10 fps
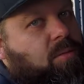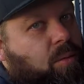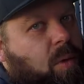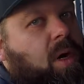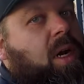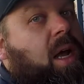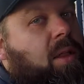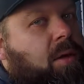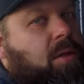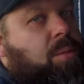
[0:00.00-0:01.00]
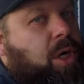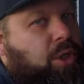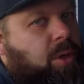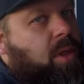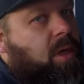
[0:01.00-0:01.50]
one other
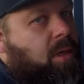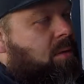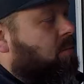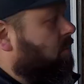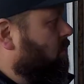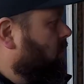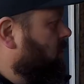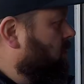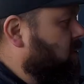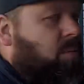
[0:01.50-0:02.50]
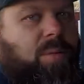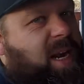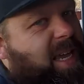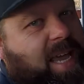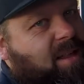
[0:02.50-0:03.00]
special thing, but
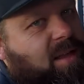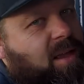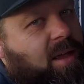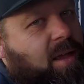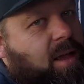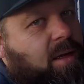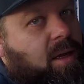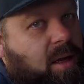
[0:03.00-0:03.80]
I can't tell you yet.